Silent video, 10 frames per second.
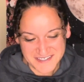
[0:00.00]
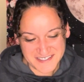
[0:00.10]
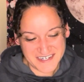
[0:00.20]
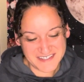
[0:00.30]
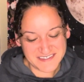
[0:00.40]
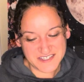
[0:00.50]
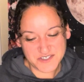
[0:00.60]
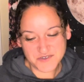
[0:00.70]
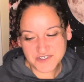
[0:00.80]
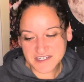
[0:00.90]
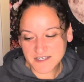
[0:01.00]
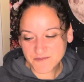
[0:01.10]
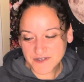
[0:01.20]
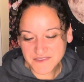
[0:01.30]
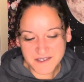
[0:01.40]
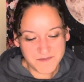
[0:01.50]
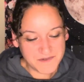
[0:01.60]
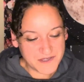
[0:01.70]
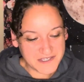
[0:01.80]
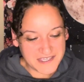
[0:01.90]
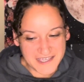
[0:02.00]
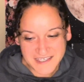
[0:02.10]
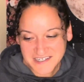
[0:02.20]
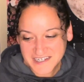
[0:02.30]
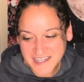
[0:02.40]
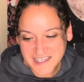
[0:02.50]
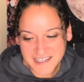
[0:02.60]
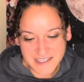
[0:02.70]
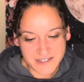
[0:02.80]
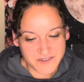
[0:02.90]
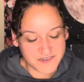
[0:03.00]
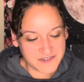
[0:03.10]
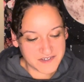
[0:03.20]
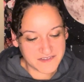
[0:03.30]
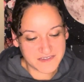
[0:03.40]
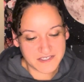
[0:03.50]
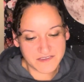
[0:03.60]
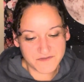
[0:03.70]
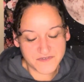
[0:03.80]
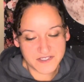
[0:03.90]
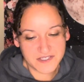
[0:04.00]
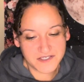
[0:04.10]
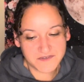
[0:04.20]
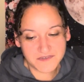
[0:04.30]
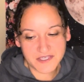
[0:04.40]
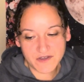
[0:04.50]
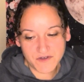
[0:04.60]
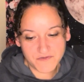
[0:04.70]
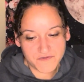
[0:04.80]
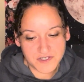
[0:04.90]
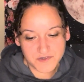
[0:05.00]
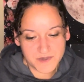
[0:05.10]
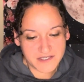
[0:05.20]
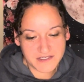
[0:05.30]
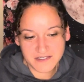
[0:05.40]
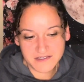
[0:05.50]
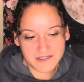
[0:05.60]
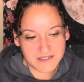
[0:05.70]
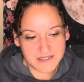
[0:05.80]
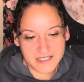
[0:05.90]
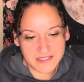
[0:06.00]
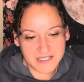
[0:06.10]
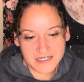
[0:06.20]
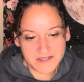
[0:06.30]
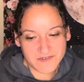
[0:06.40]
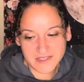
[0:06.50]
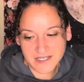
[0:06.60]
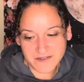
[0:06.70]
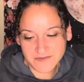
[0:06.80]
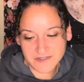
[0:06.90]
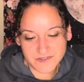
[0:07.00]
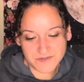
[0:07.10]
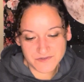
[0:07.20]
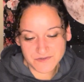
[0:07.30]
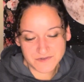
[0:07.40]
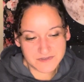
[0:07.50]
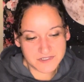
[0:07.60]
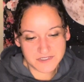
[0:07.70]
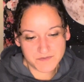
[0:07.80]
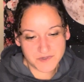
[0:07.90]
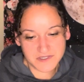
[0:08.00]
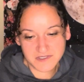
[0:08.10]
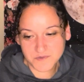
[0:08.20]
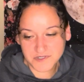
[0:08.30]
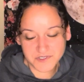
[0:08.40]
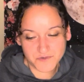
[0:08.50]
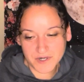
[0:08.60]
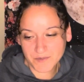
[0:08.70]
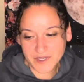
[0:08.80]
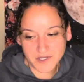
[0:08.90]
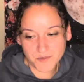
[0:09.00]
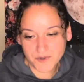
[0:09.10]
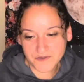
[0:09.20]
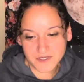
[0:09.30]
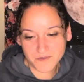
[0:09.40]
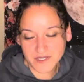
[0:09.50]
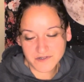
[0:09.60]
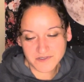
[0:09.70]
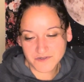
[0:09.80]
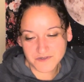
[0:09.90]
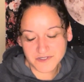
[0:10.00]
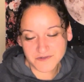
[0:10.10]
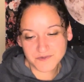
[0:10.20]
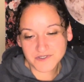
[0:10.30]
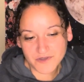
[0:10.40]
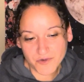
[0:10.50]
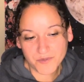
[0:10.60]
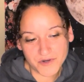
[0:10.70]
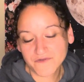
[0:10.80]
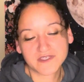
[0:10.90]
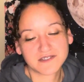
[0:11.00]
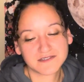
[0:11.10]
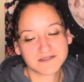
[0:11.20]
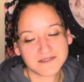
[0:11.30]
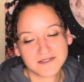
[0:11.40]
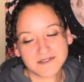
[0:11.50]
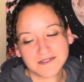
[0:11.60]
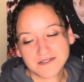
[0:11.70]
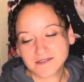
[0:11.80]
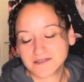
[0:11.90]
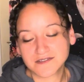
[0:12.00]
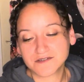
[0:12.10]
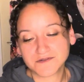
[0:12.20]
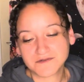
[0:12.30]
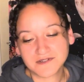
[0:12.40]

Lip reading: And it's like you check up on them again, and it's like the feelings, they all flush back in, like they never left. You just put this person right back up on that pedestal. They're so perfect to you.